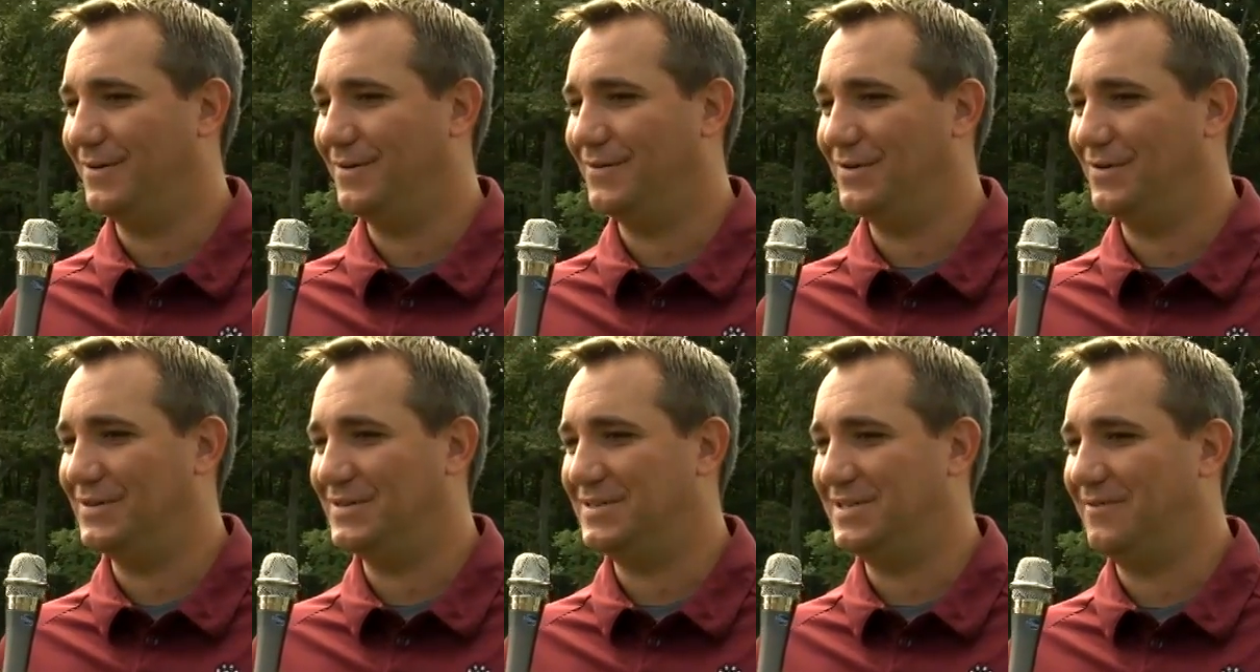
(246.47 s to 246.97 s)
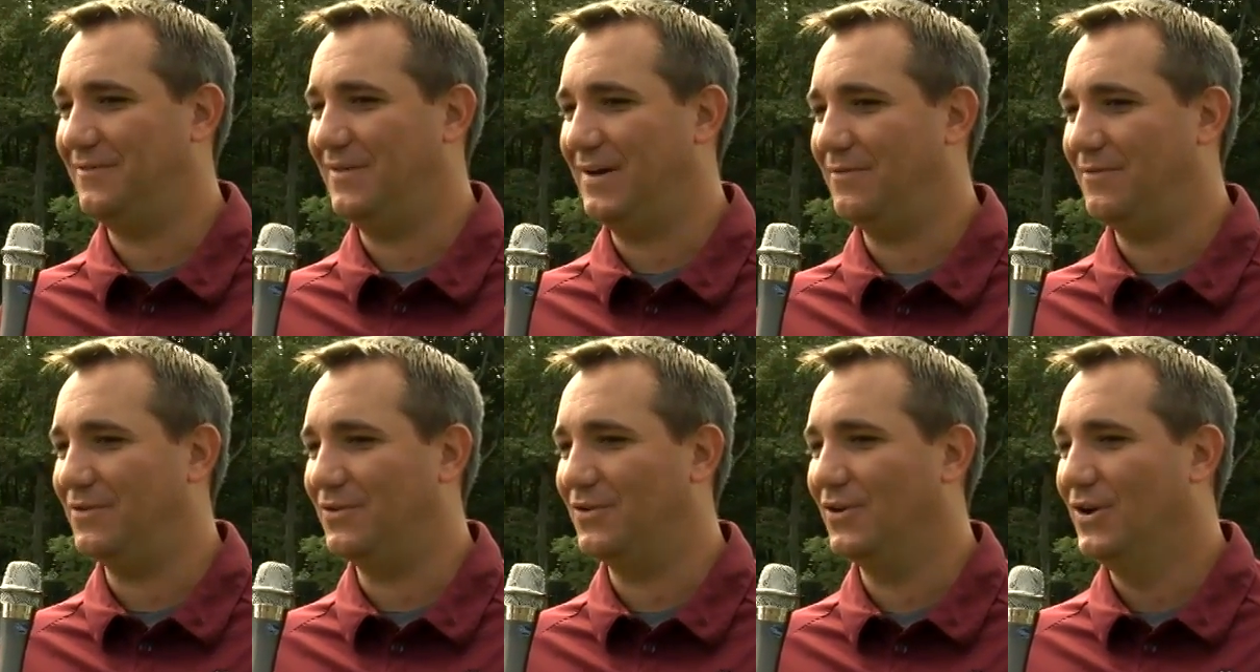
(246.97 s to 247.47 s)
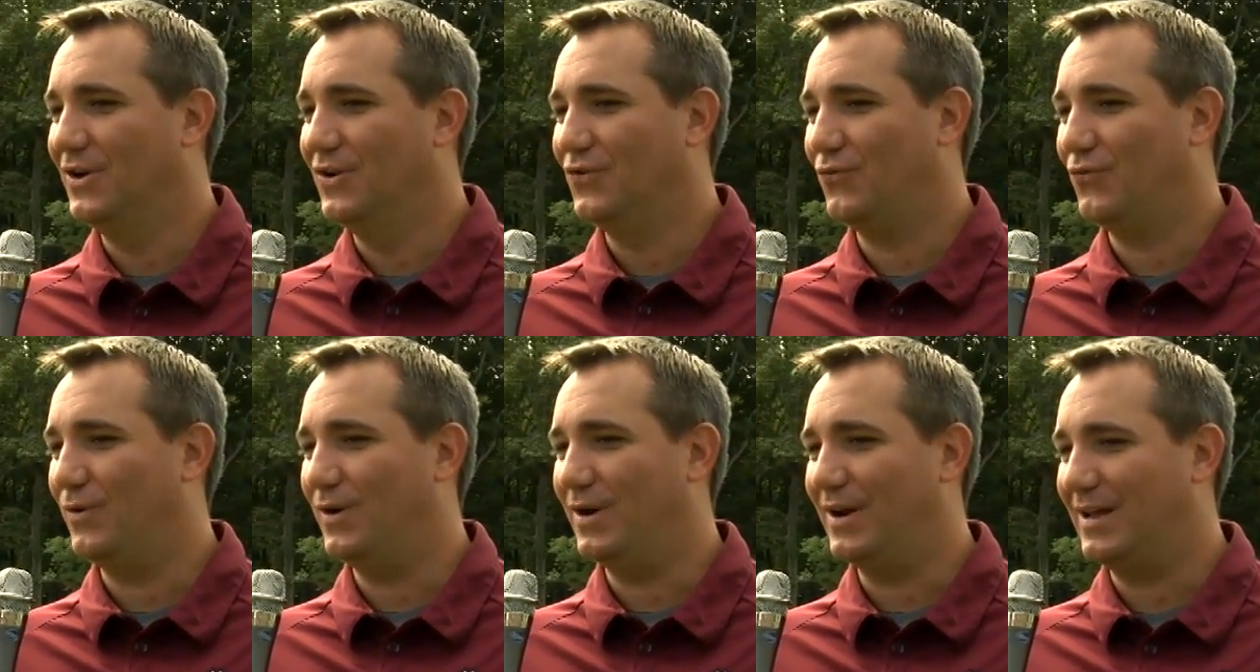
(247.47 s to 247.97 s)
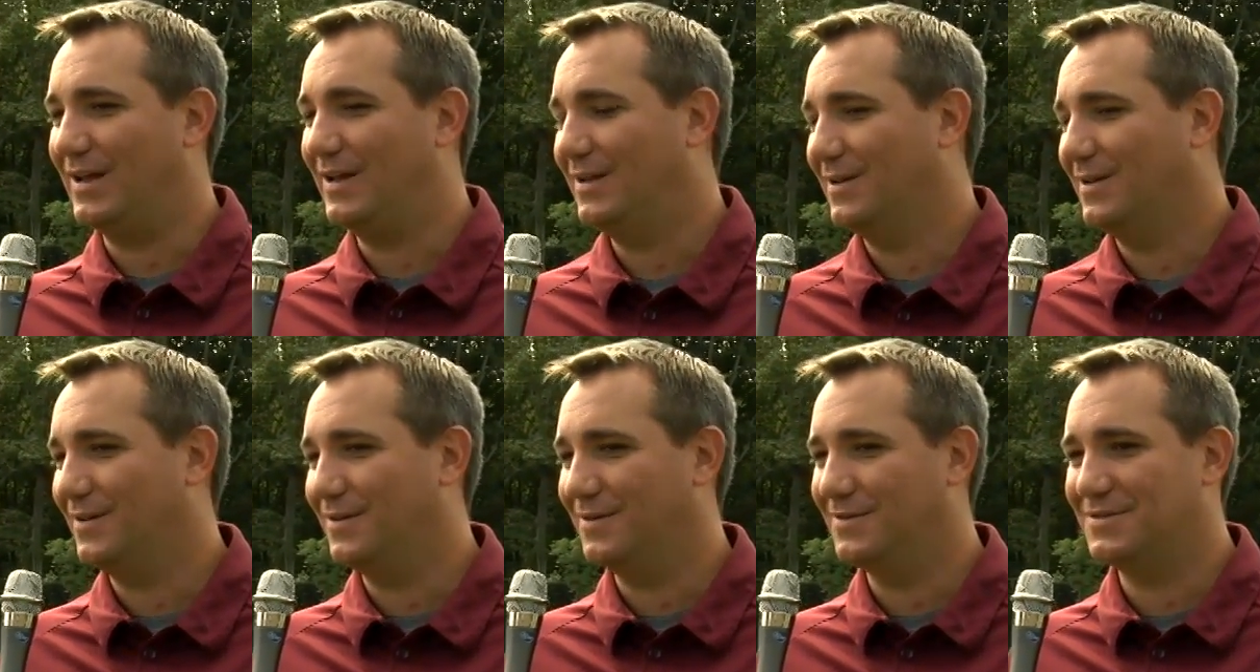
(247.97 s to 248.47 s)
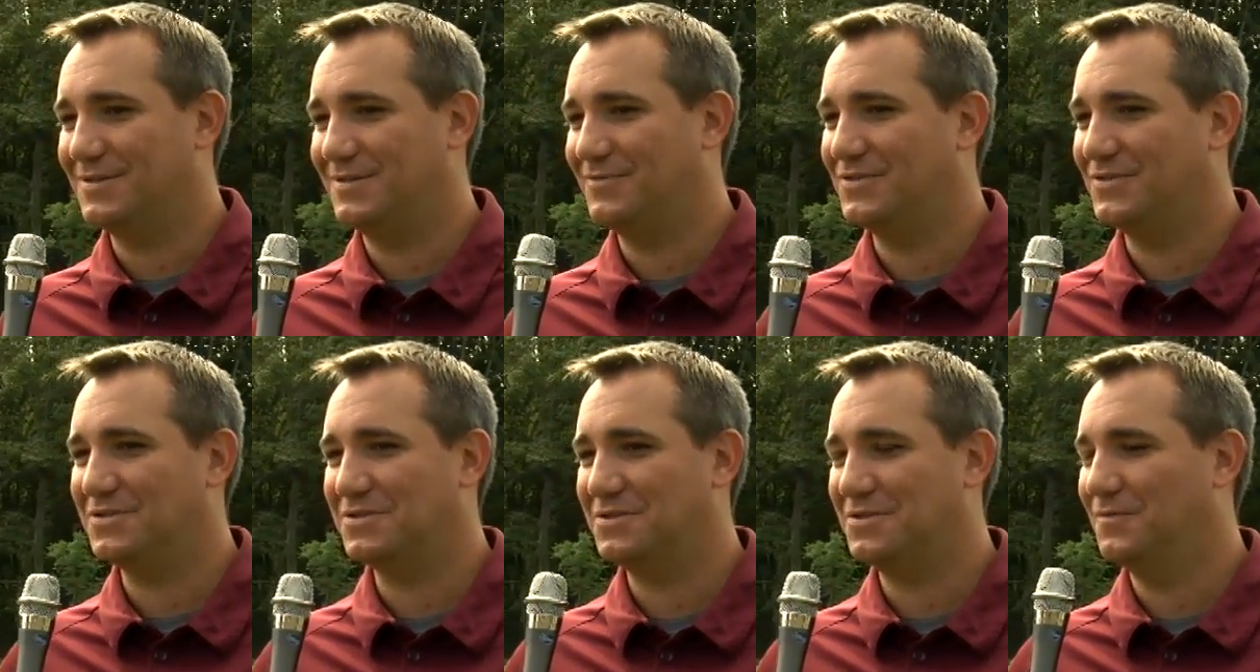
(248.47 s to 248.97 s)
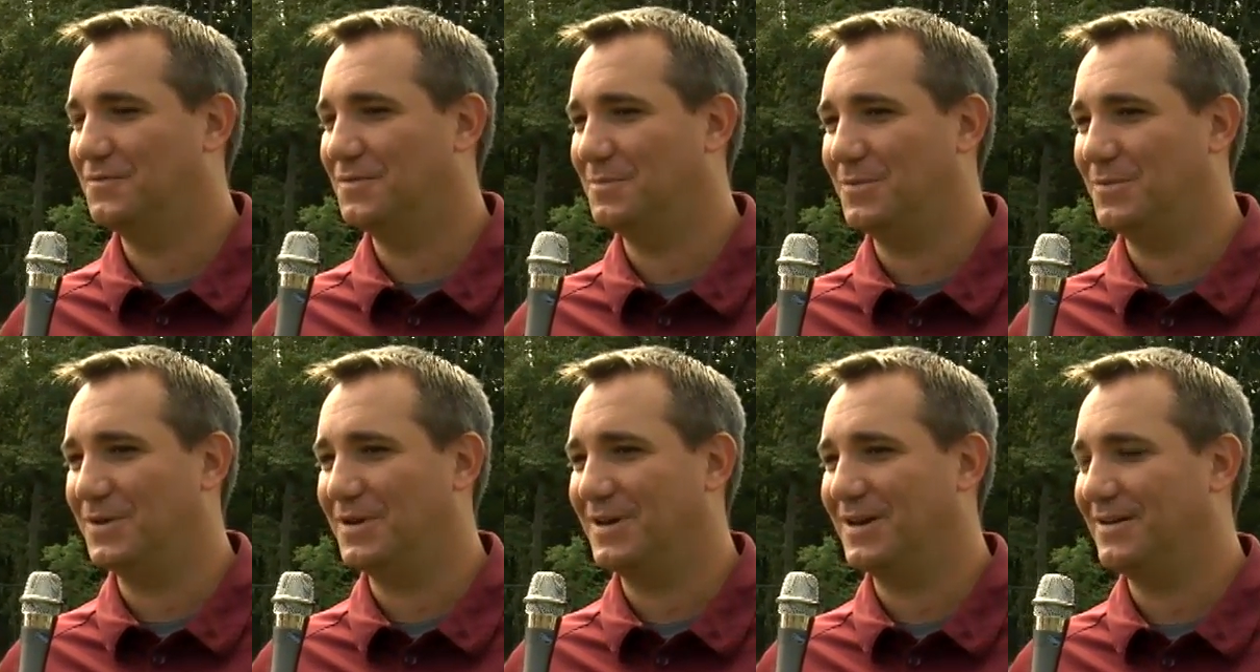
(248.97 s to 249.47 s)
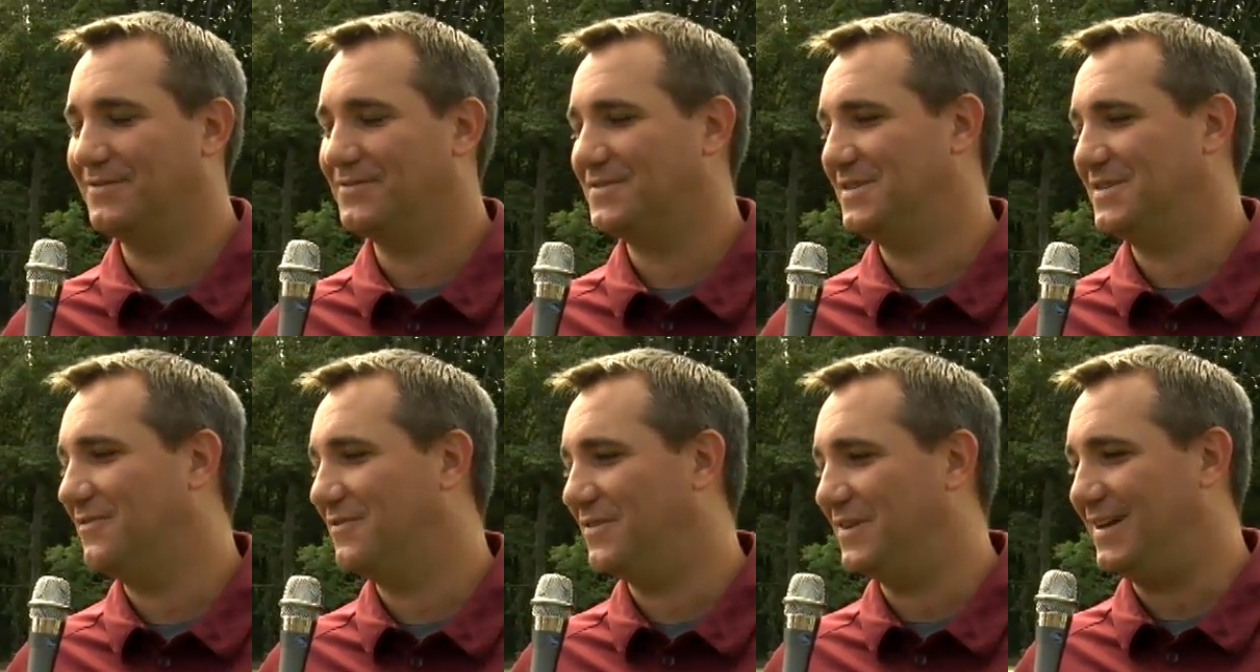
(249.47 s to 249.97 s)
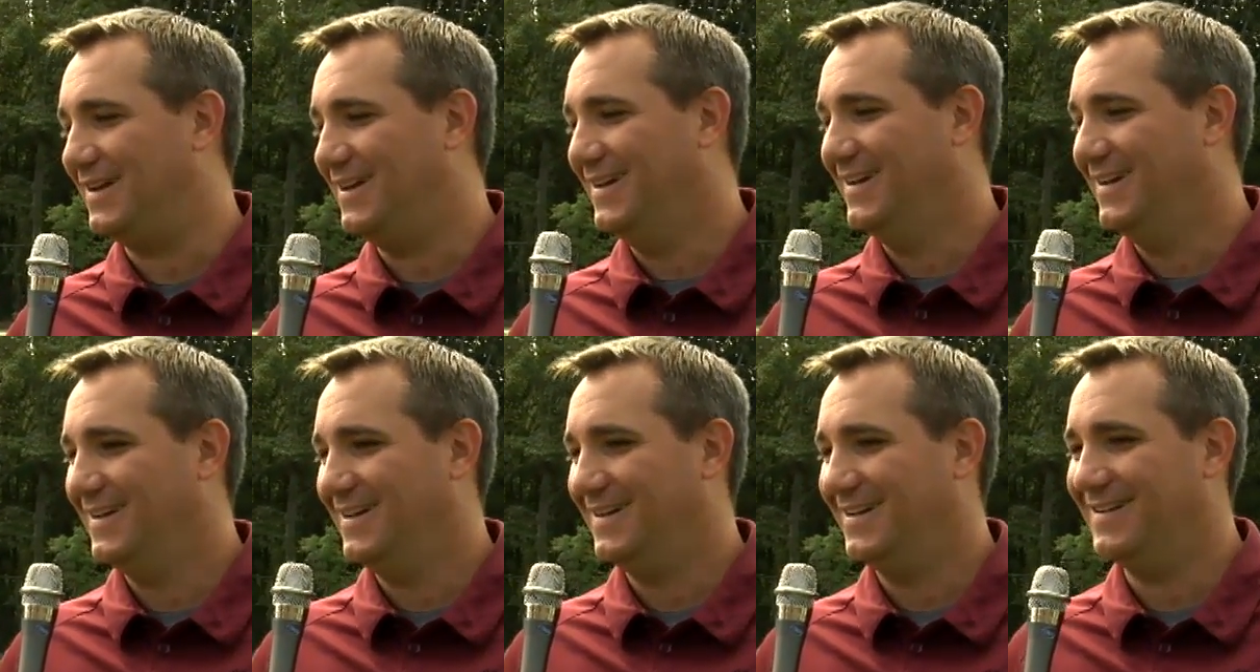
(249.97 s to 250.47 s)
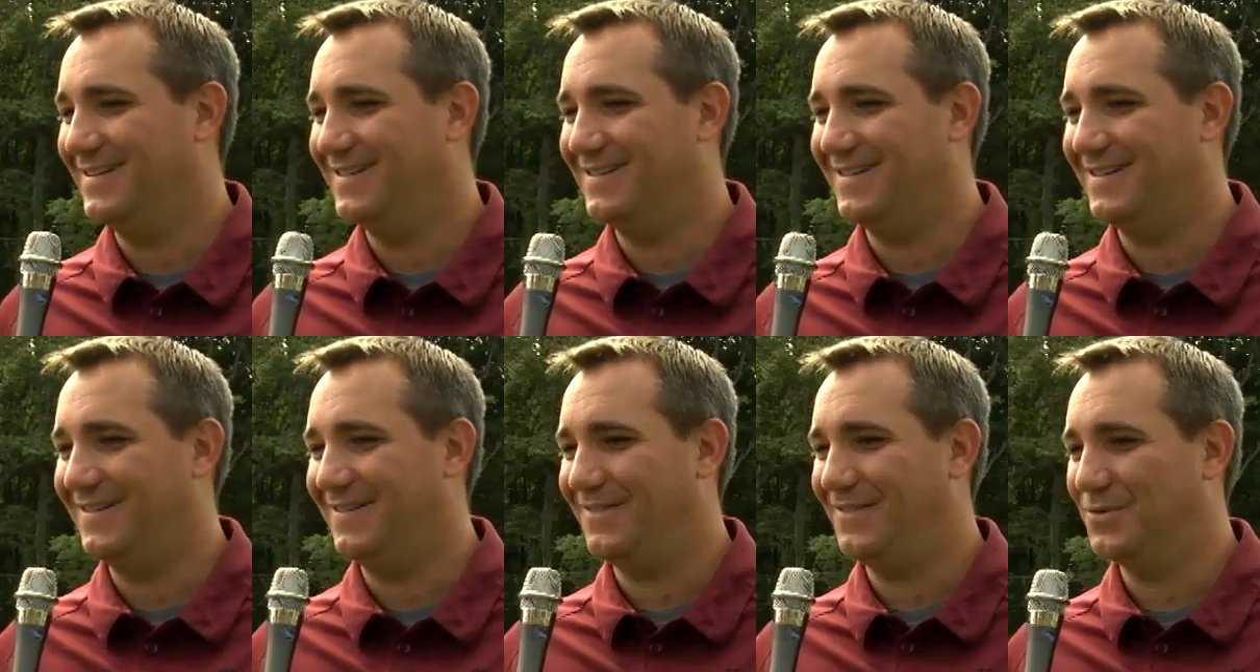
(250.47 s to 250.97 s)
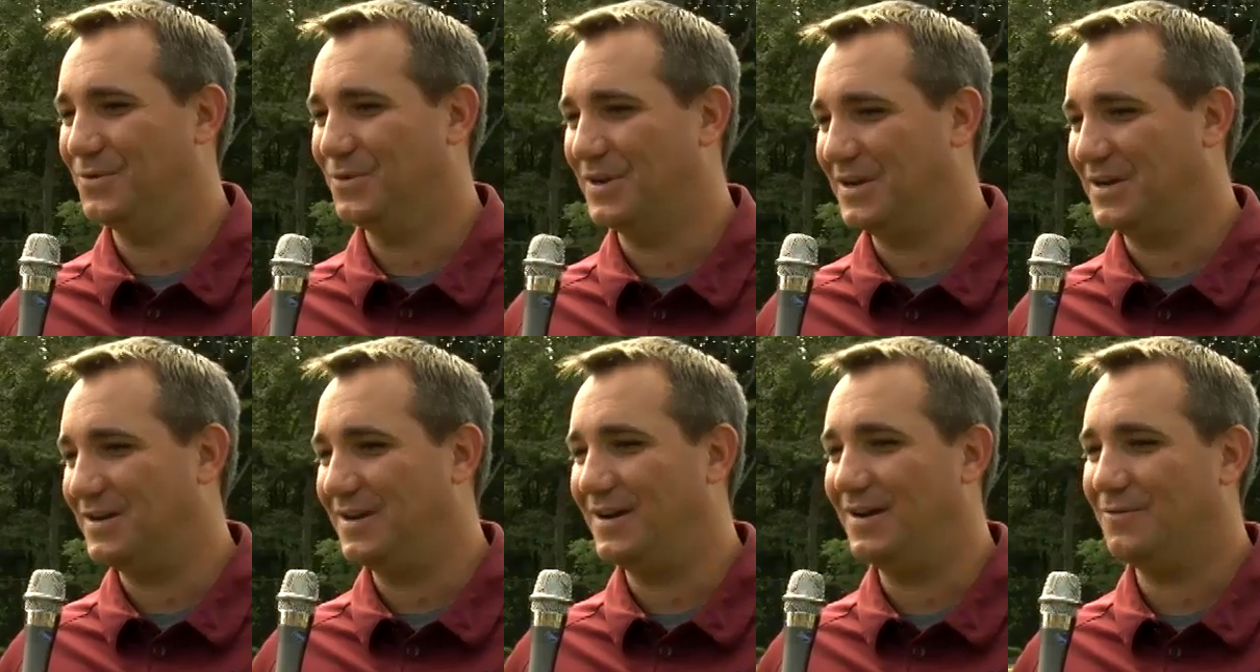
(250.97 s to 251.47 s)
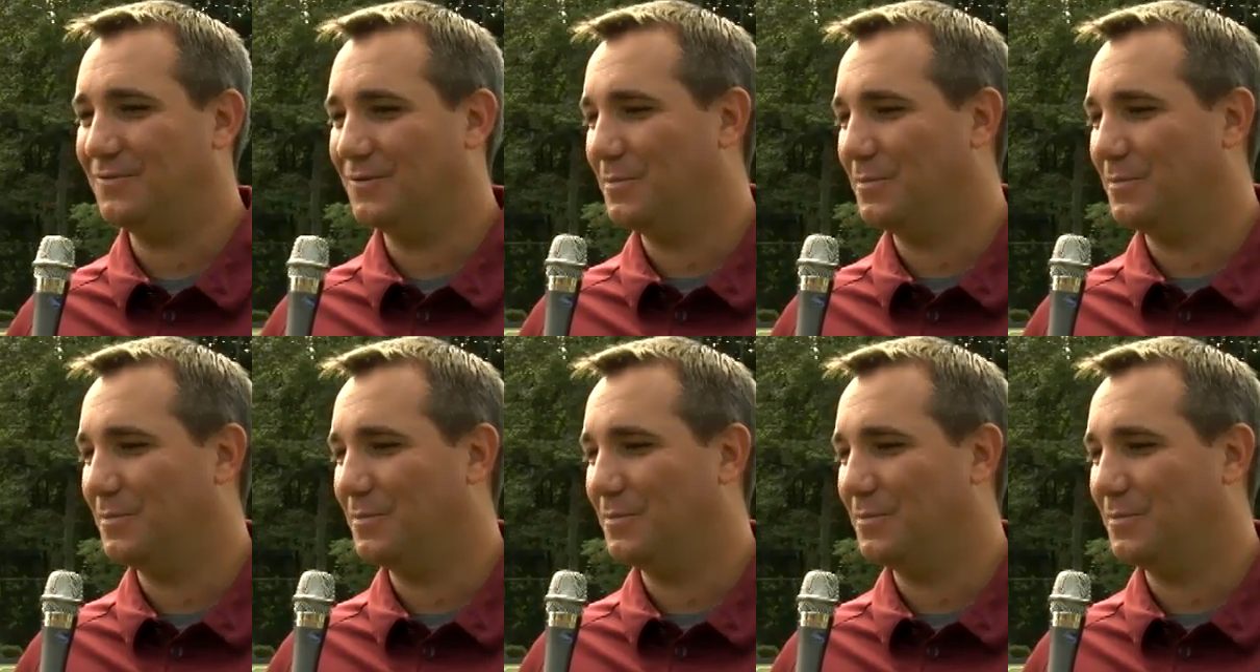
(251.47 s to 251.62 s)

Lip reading: Instead of having 20, it's Division II football. You got to have 70, and we're getting there.